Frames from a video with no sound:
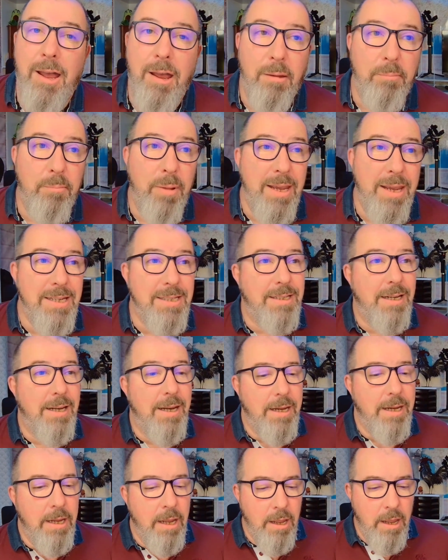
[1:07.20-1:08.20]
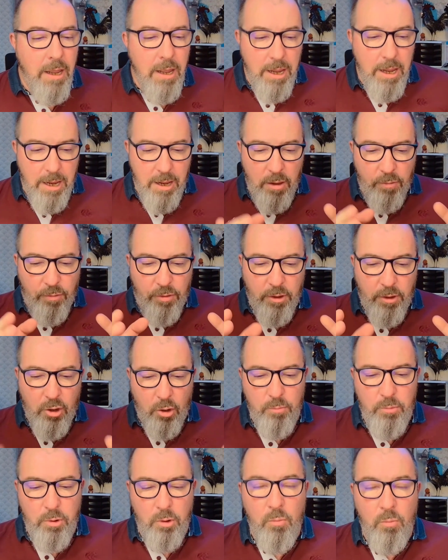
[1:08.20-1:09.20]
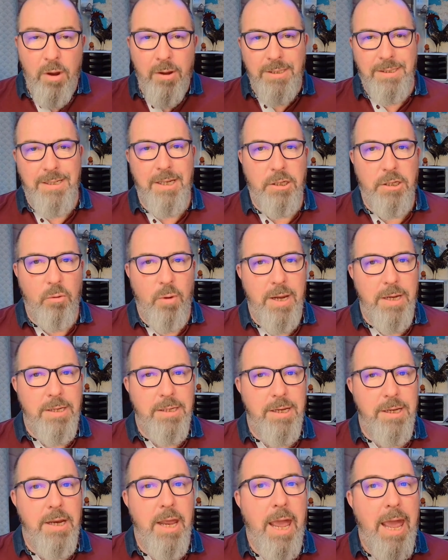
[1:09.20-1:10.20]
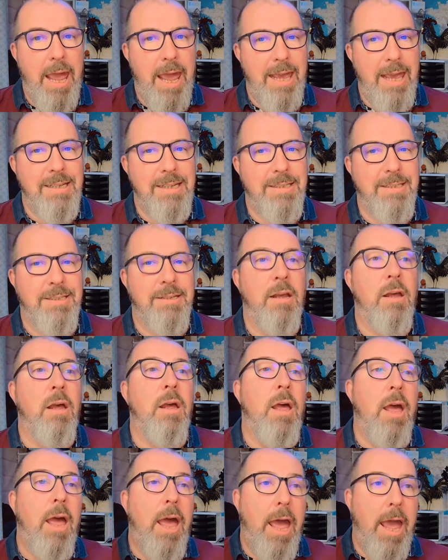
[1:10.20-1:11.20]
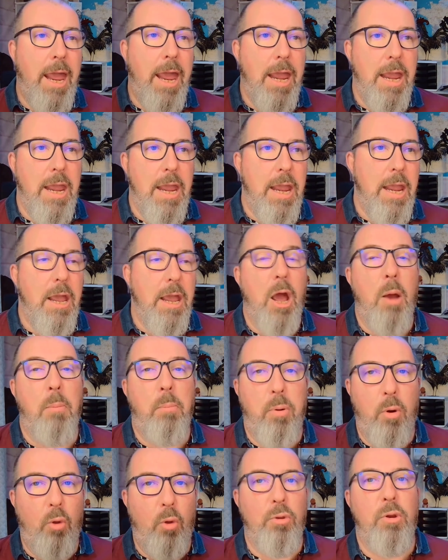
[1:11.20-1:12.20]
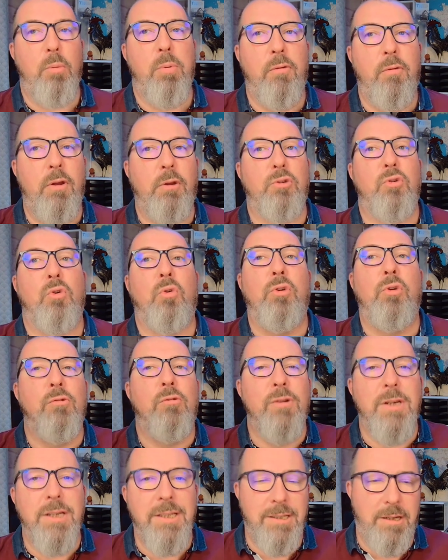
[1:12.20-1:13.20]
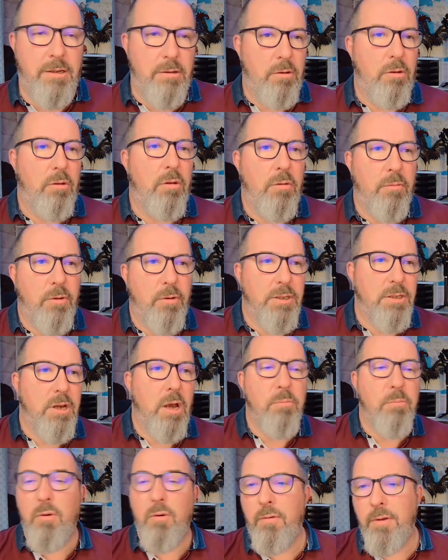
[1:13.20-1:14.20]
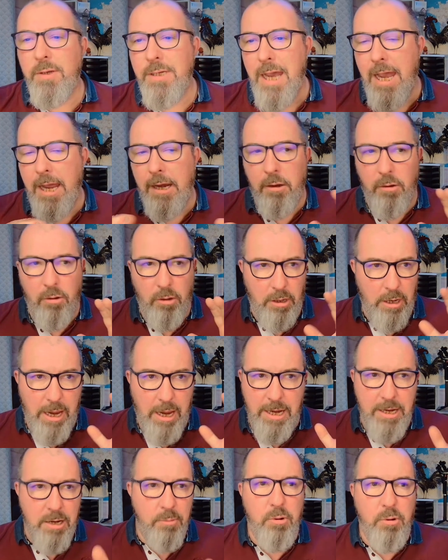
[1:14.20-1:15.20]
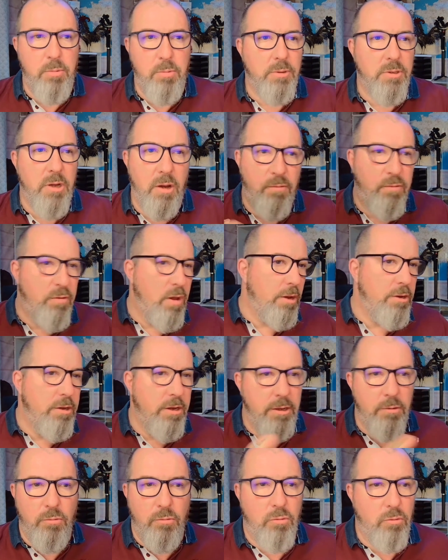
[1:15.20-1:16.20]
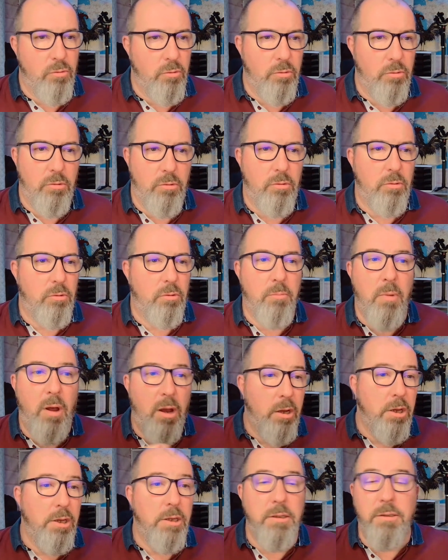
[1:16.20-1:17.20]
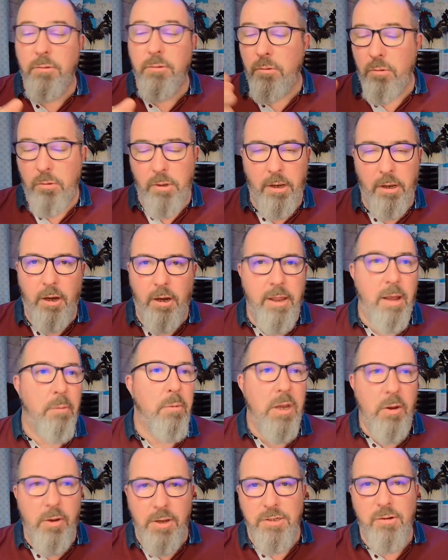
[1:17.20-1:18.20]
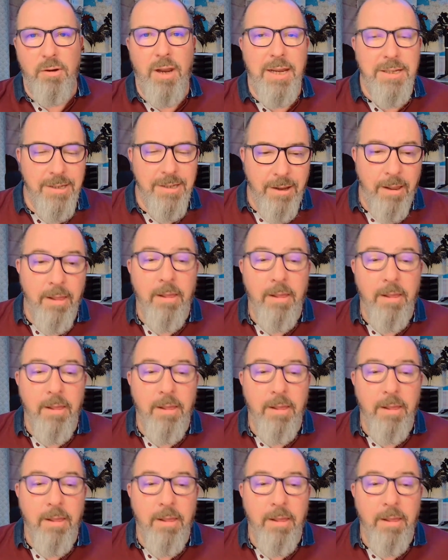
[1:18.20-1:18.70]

Basically, if the commune where it's situated has a plan de prévention de risque, for example, if it's had any problems like flooding or mines or anything like that we go into later,